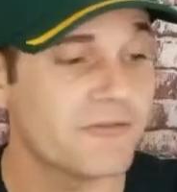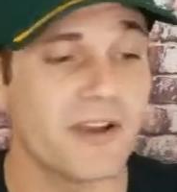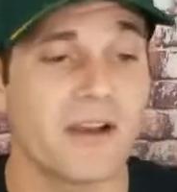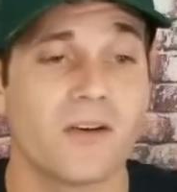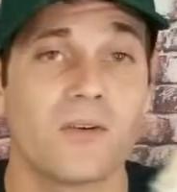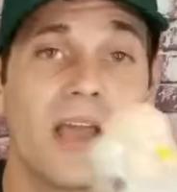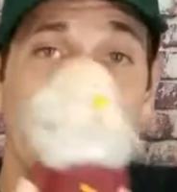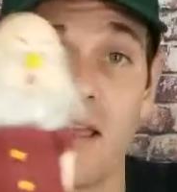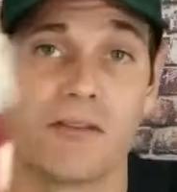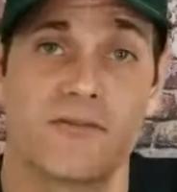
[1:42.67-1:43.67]
found
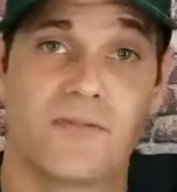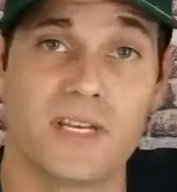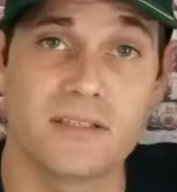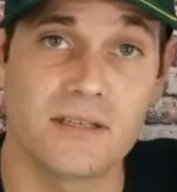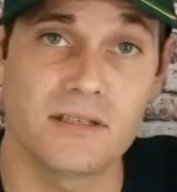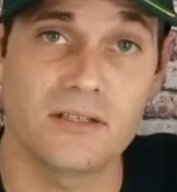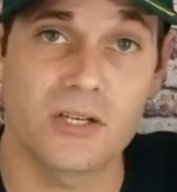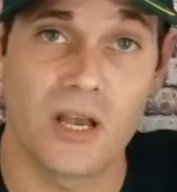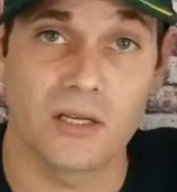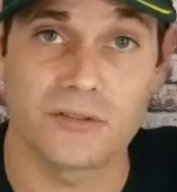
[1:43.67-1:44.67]
a
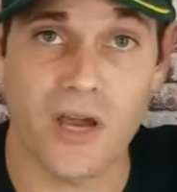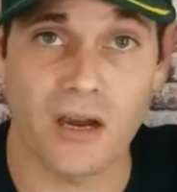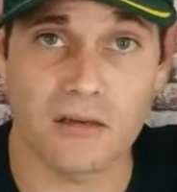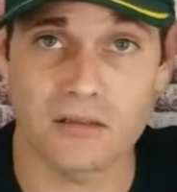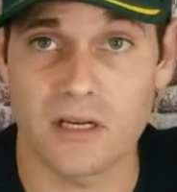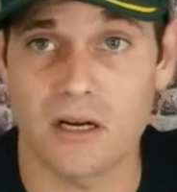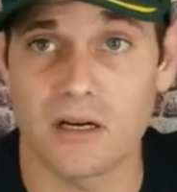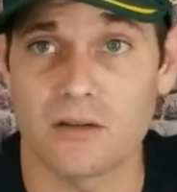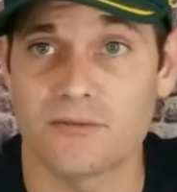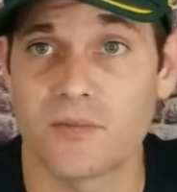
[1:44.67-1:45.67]
vintage Doc
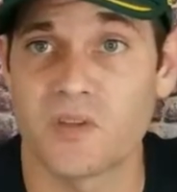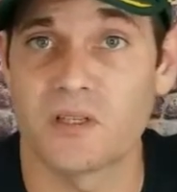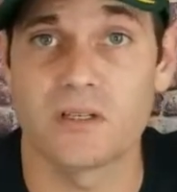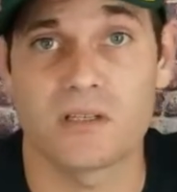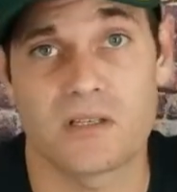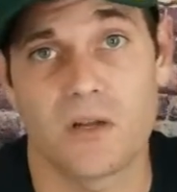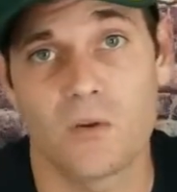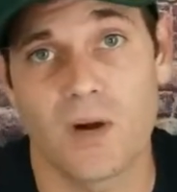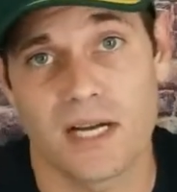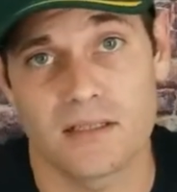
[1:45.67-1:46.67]
doll from the
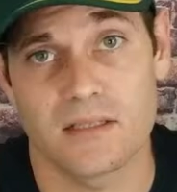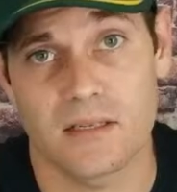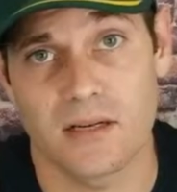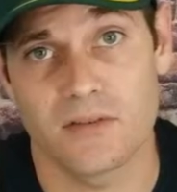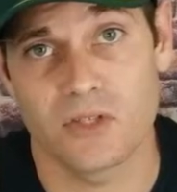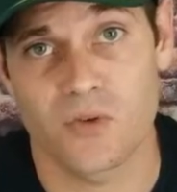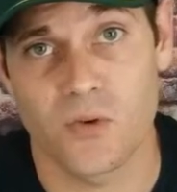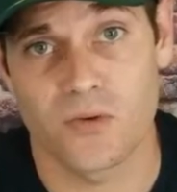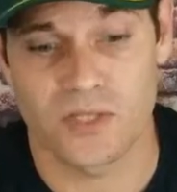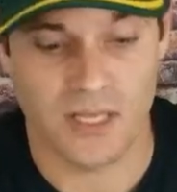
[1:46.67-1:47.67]
Snow White and Seven
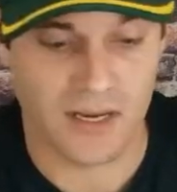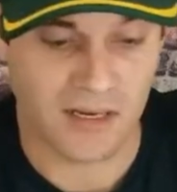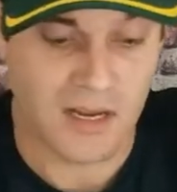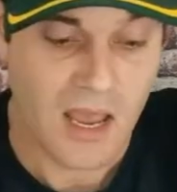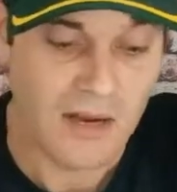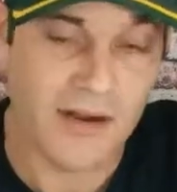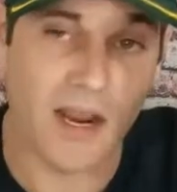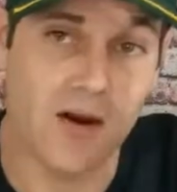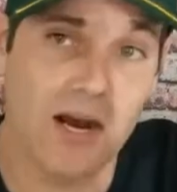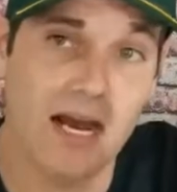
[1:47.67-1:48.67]
Dwarfs line.
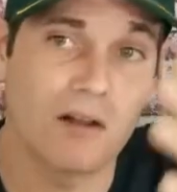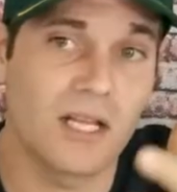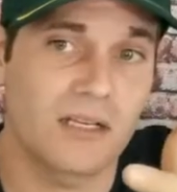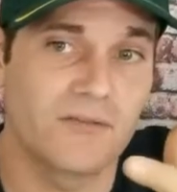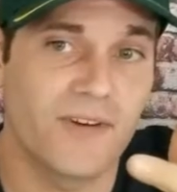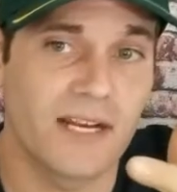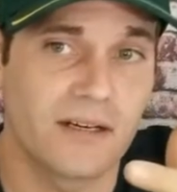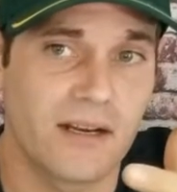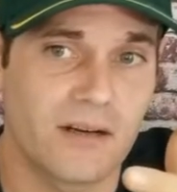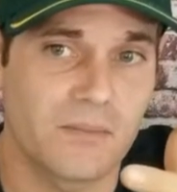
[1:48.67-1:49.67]
Now, all I can
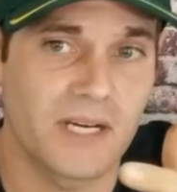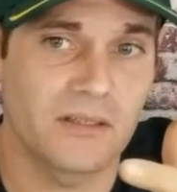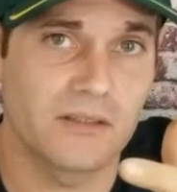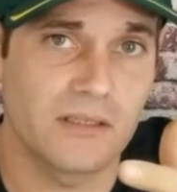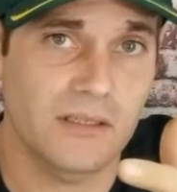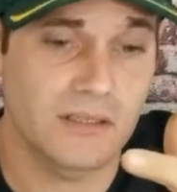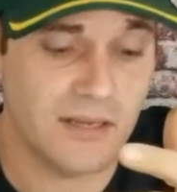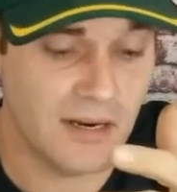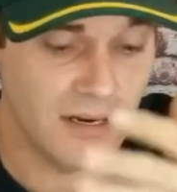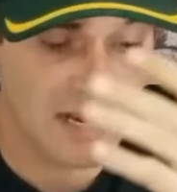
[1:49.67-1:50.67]
find out about this is
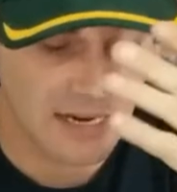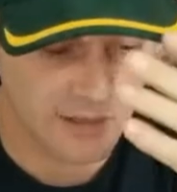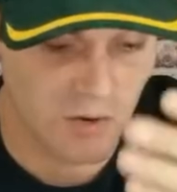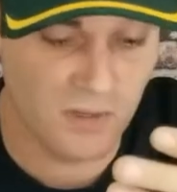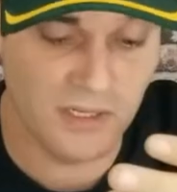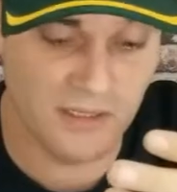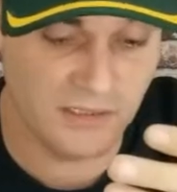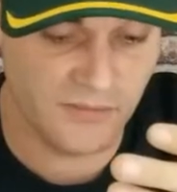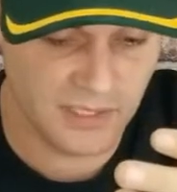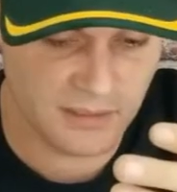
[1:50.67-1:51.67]
that I know it
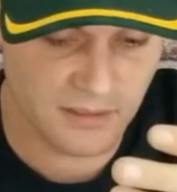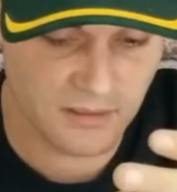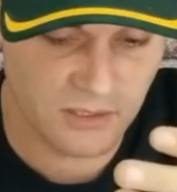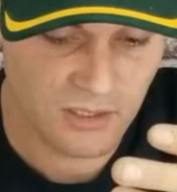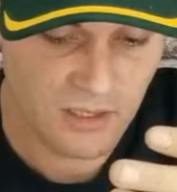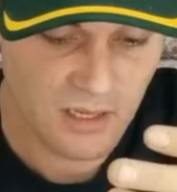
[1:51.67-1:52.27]
is vintage,